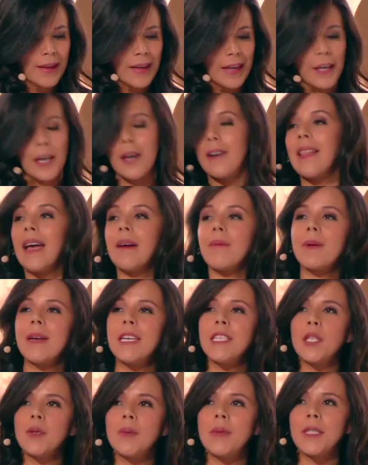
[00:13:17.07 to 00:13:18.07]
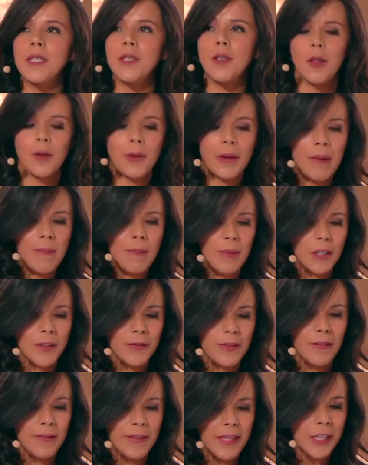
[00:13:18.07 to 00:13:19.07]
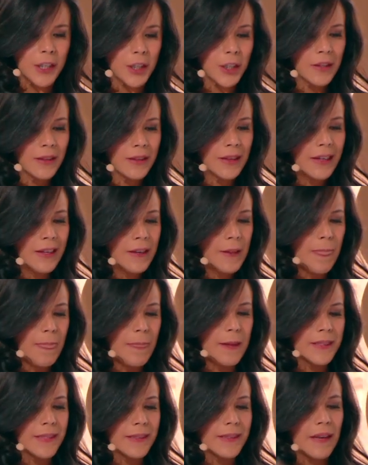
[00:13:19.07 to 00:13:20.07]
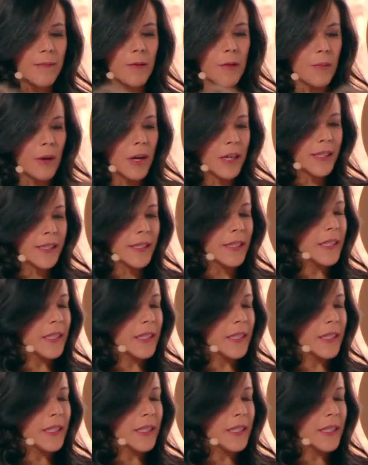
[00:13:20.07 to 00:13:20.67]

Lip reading: In collaboration with the Solar Impulse Foundation, this label marks a